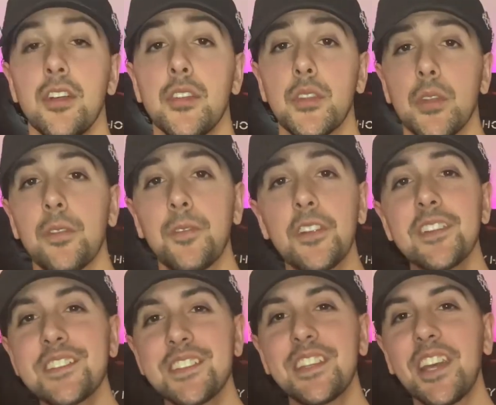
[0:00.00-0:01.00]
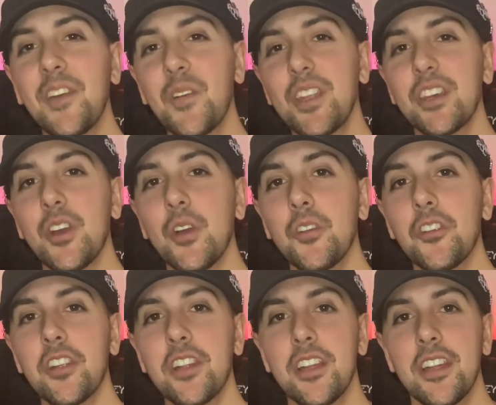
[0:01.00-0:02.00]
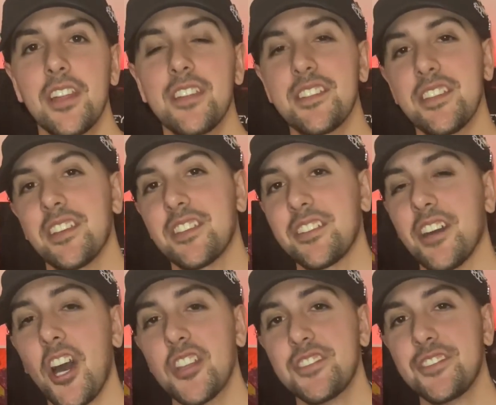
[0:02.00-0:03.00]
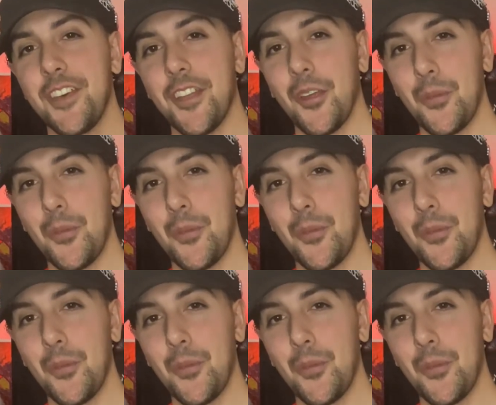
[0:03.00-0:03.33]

So the first thing I want to go over is the exhaust setup.